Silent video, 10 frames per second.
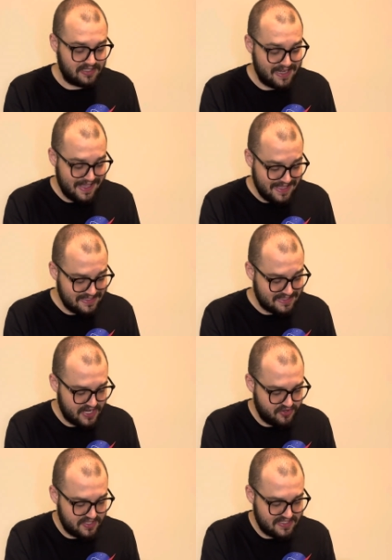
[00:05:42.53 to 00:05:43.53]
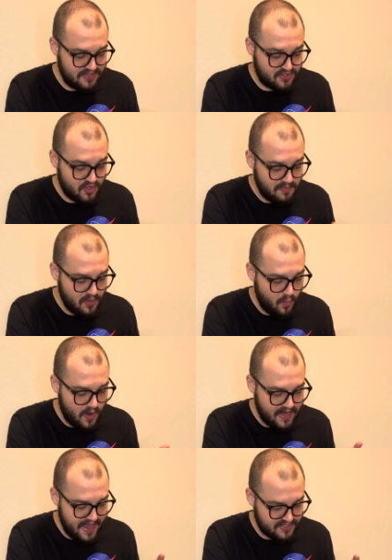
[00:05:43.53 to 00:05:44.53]
And inside you can see there's only
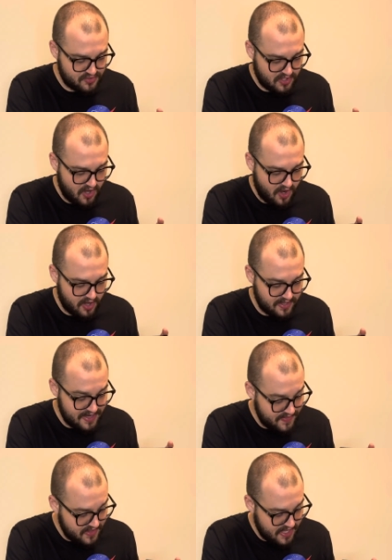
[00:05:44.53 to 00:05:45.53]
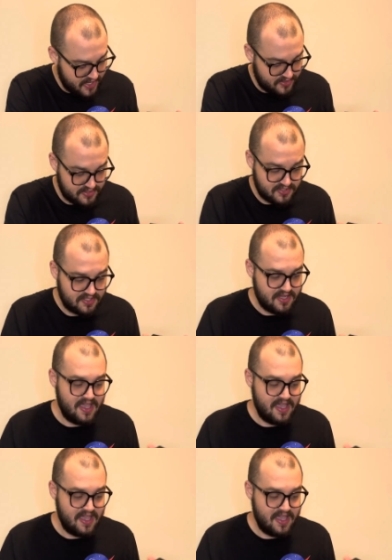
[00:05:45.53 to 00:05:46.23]
one extra card, nothing else.